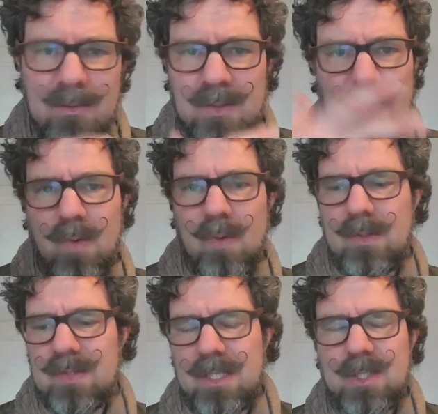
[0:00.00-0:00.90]

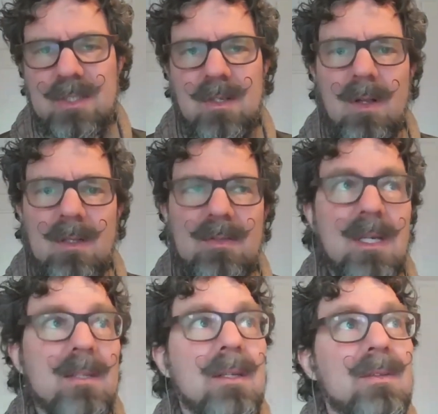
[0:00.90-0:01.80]
tutorial sessions, all of
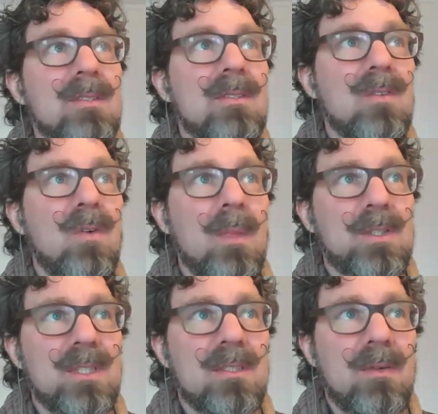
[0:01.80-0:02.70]
that. There is so
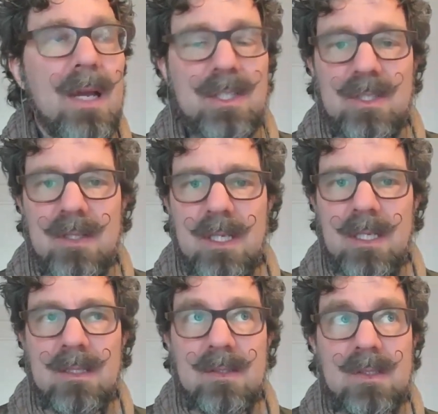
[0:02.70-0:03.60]
much interaction that
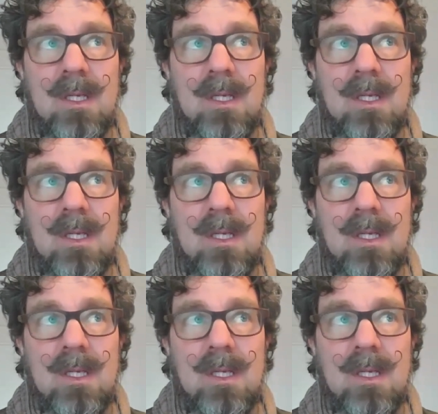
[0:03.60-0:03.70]
is